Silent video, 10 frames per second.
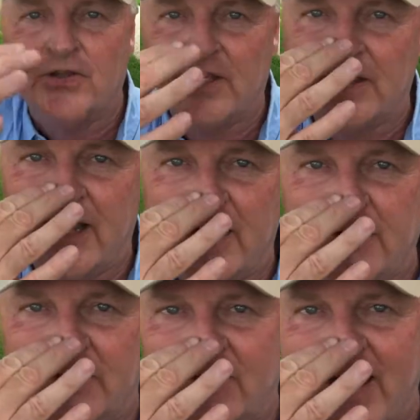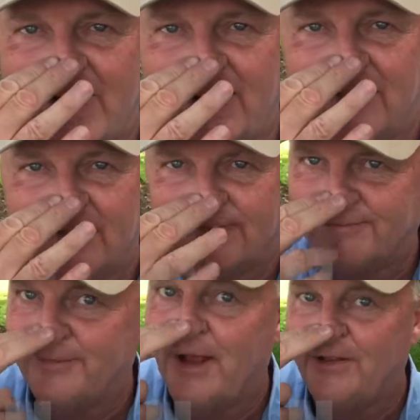The alignment rack,
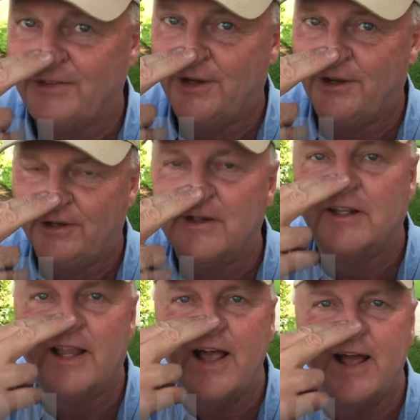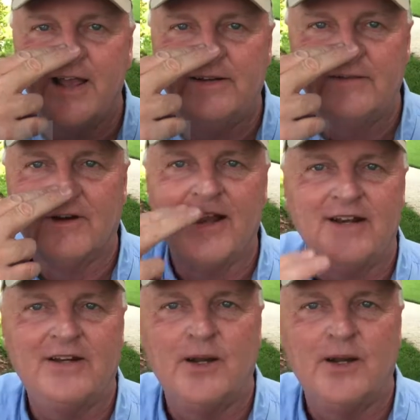uh, duh, align, right?